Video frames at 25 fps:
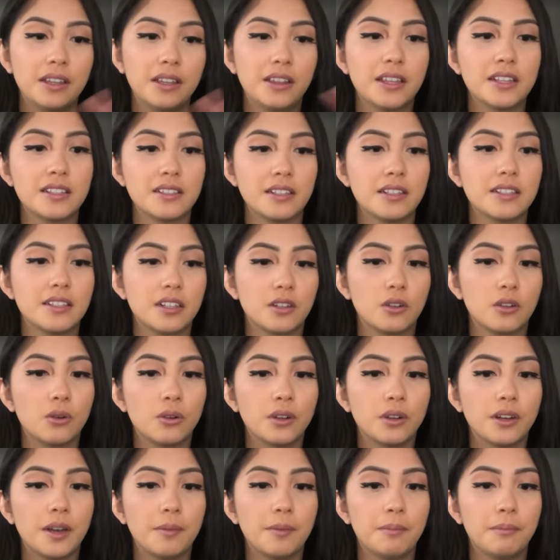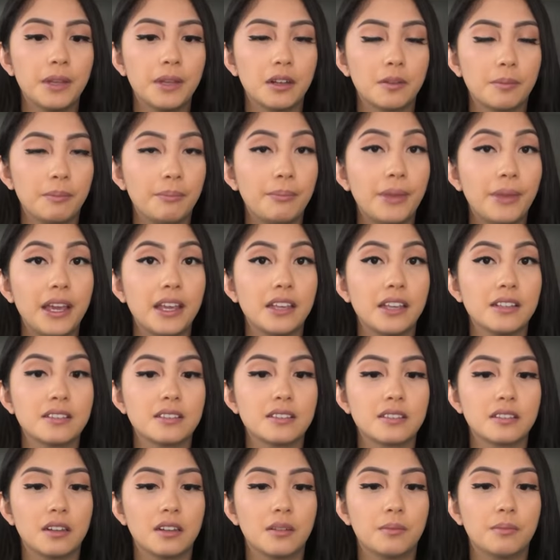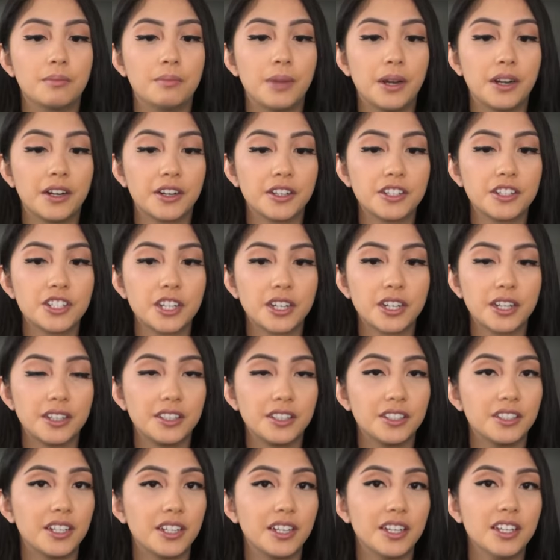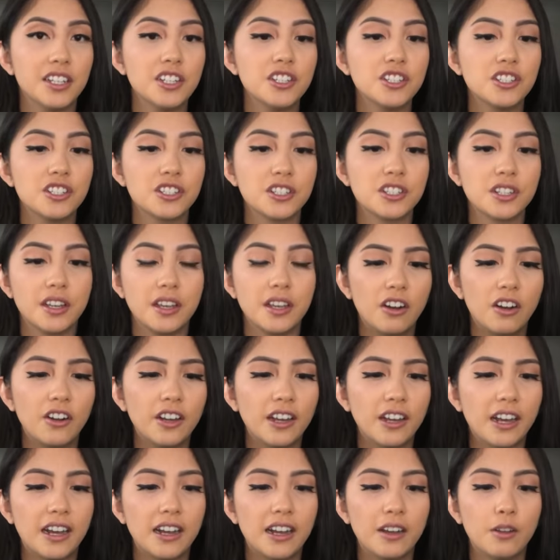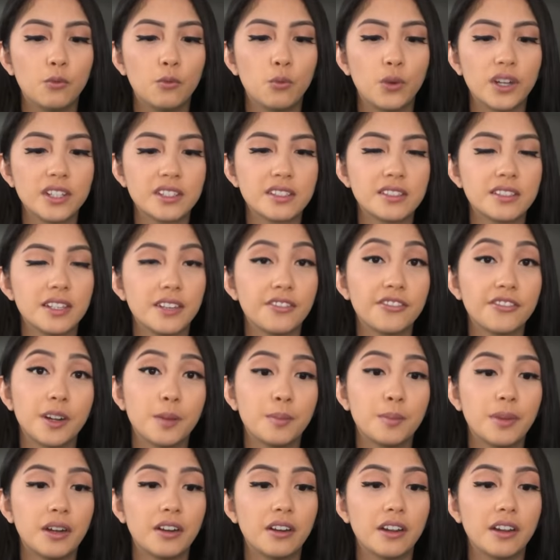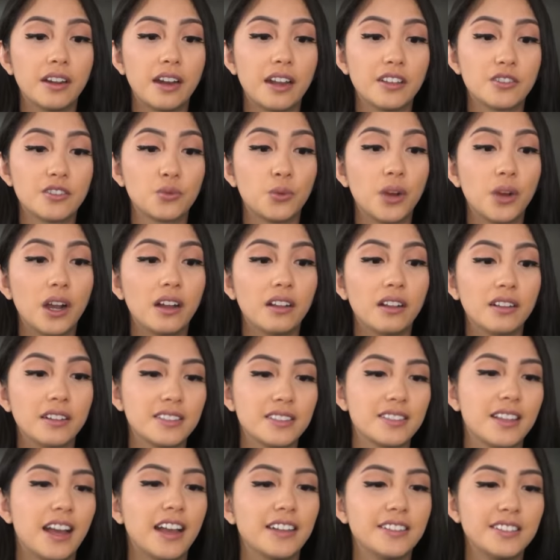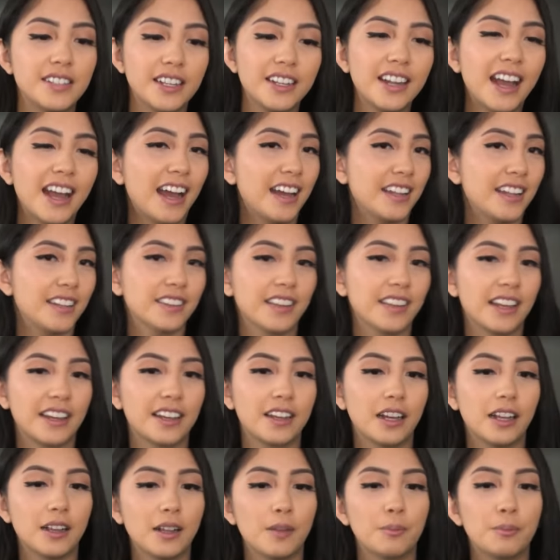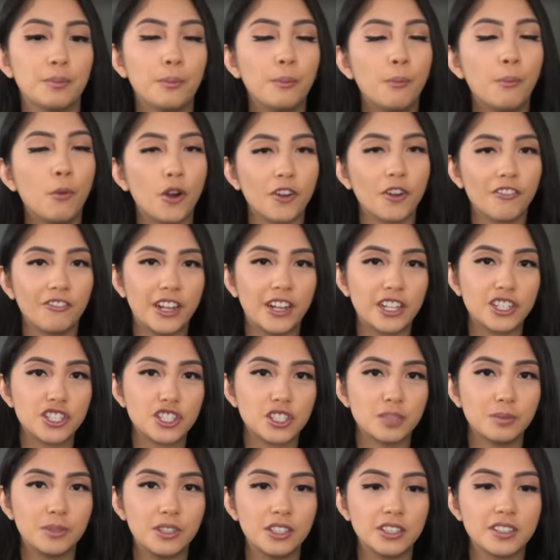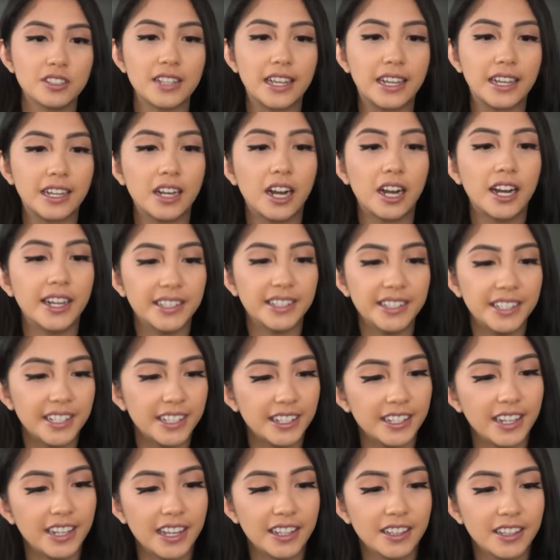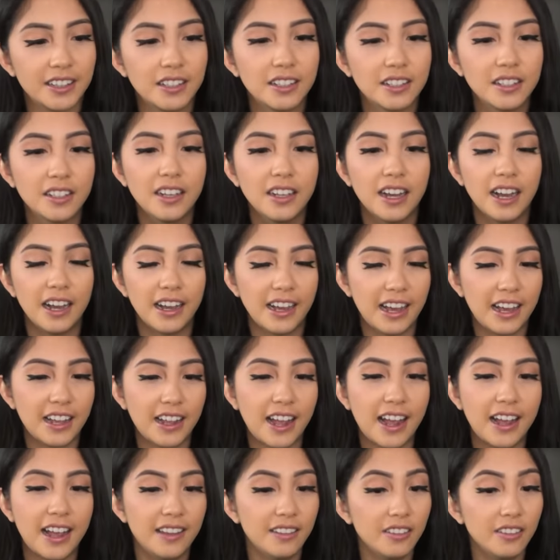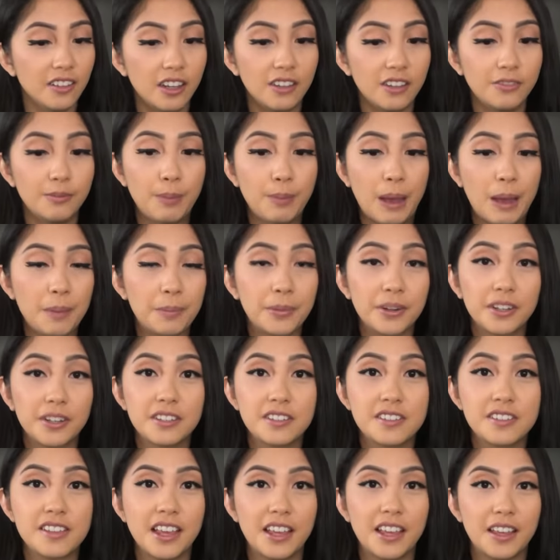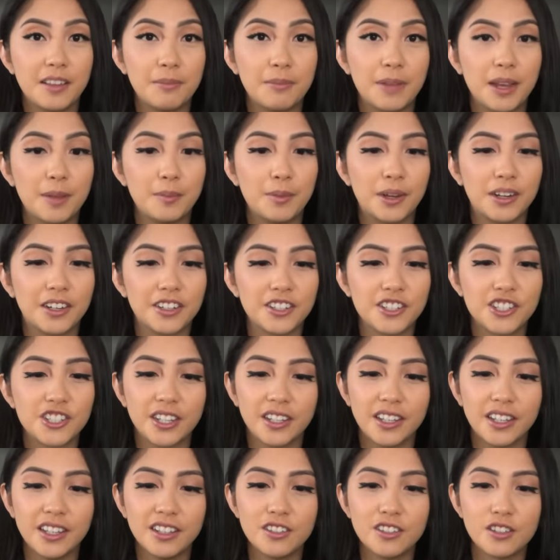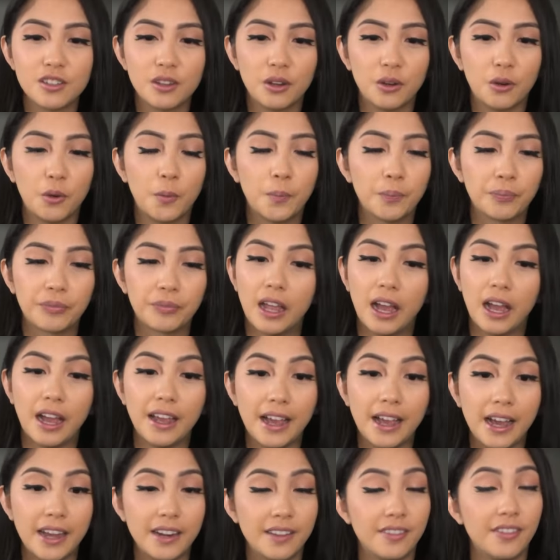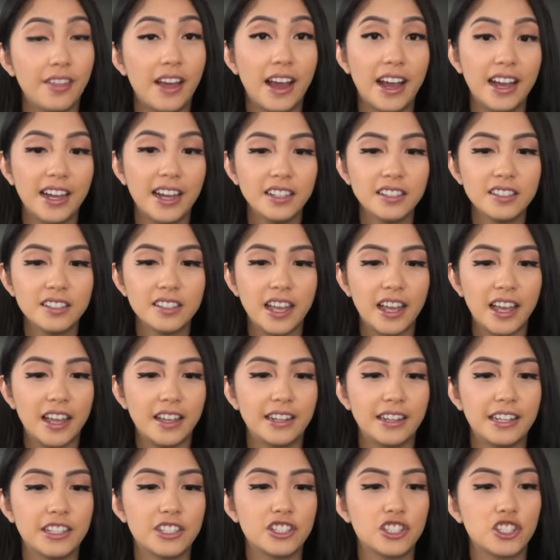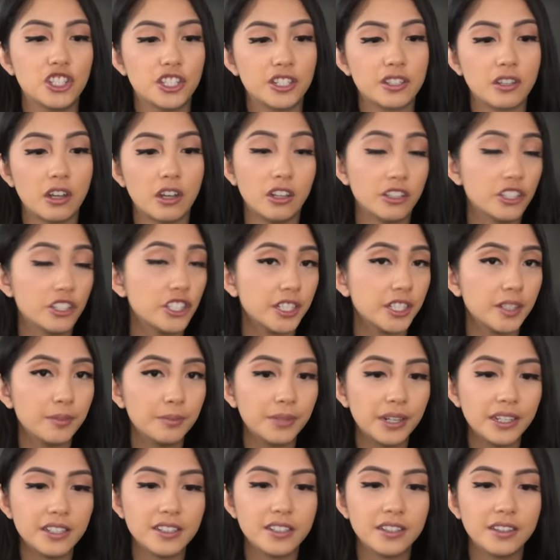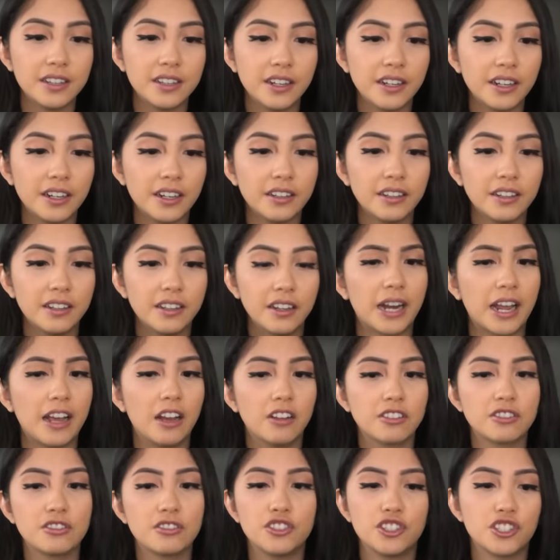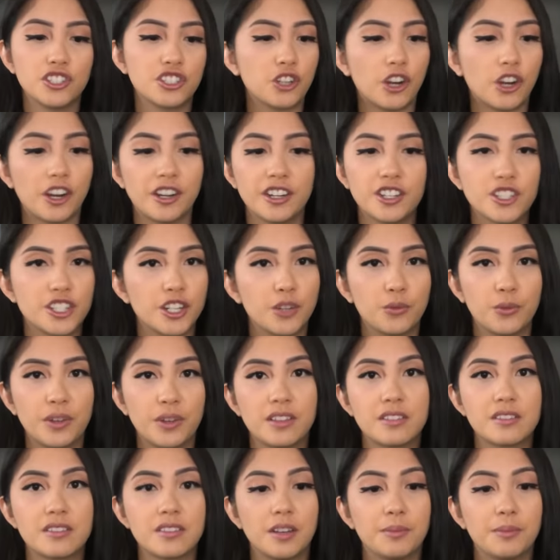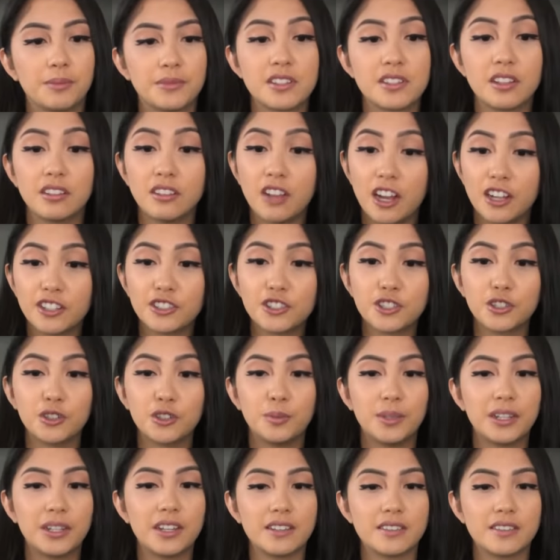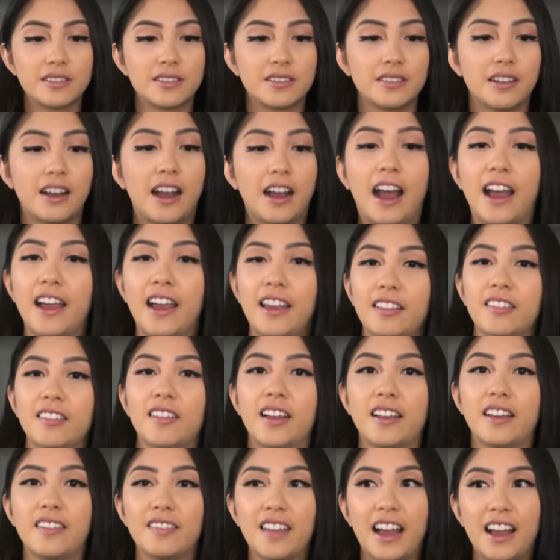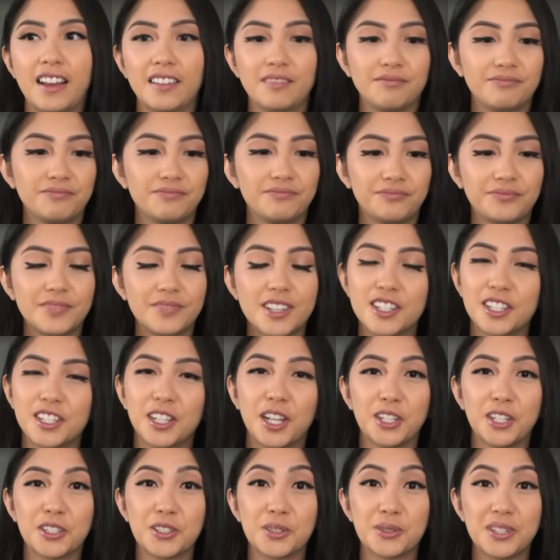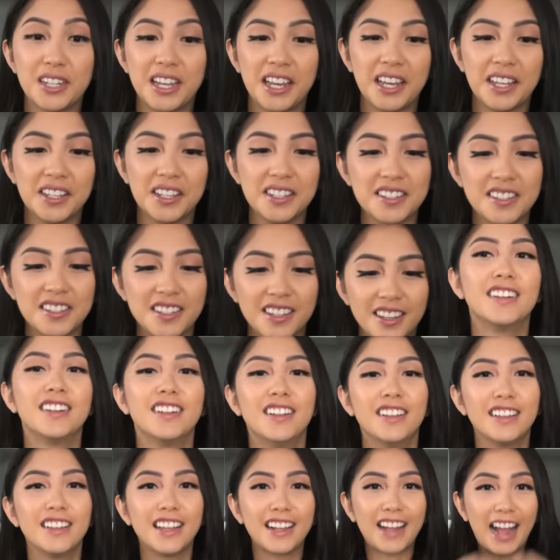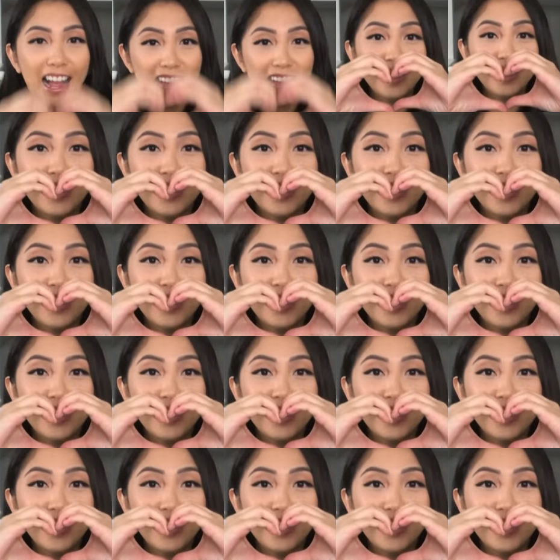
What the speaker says: This is a coconut milk based butter chicken dish. Oh yeah, and what's different about it as well is I did add like more vegetables like onion, and I love peppers in my butter chicken, so I added that, and it's just all chicken breast in there, but I also just garnish it with some cilantro because I like that cilantro taste. Like, I